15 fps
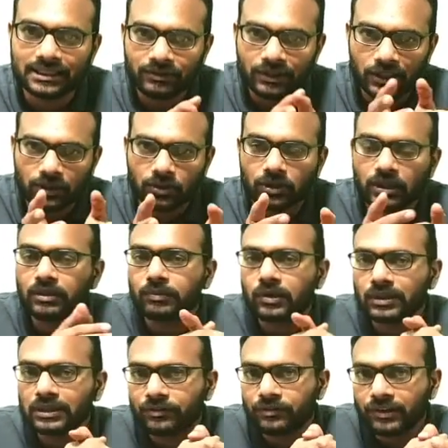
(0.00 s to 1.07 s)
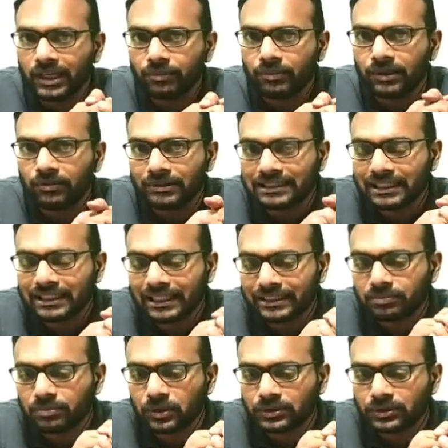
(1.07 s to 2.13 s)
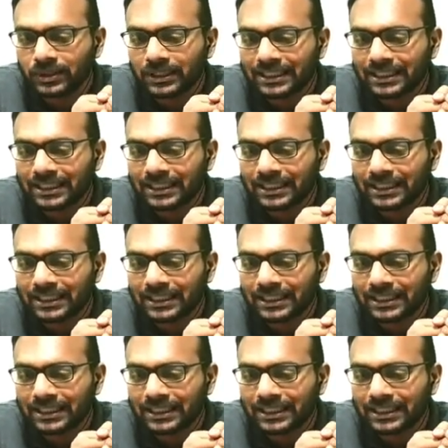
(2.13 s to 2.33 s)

We are talking about the frame in which the Higgs boson